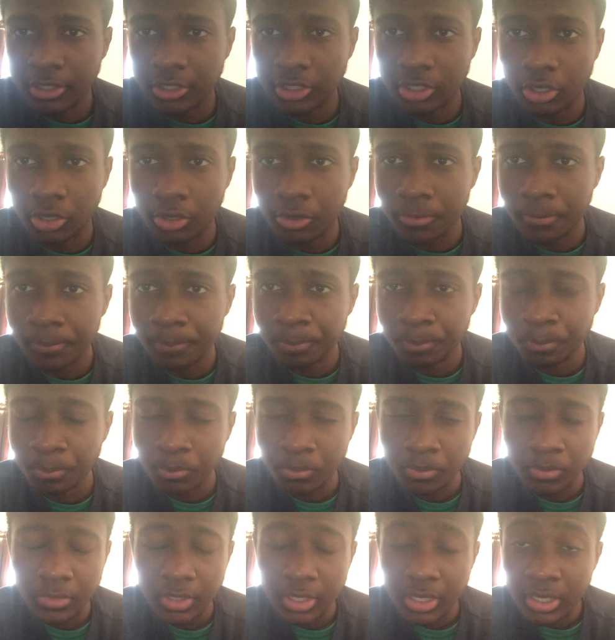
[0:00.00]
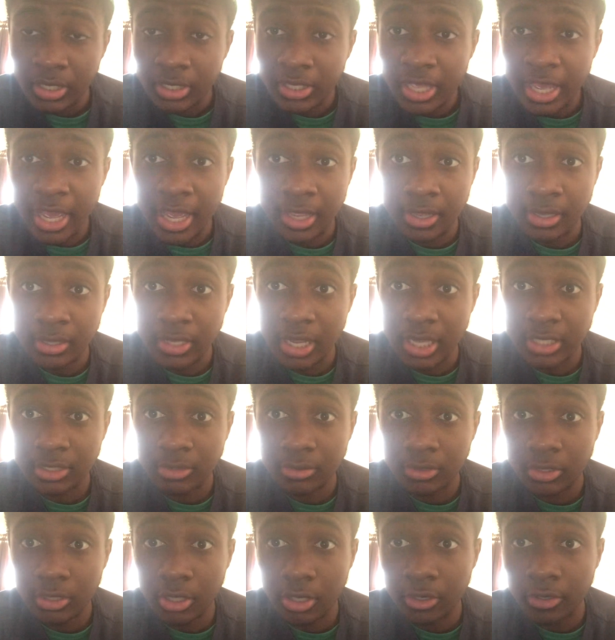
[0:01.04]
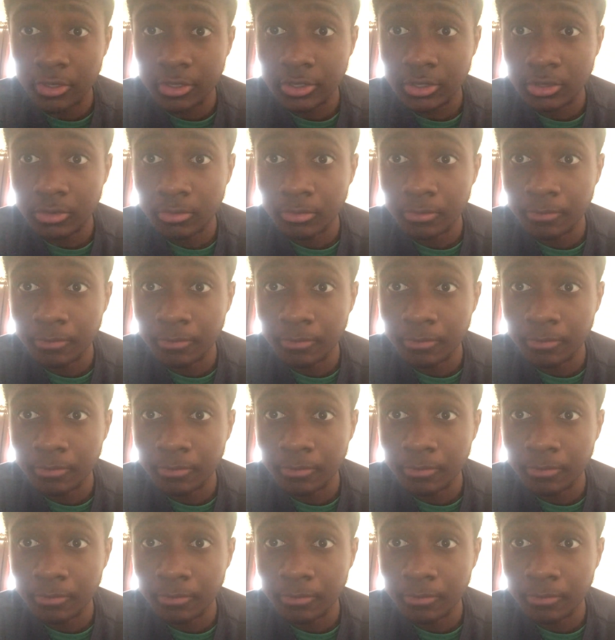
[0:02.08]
So yeah, that's another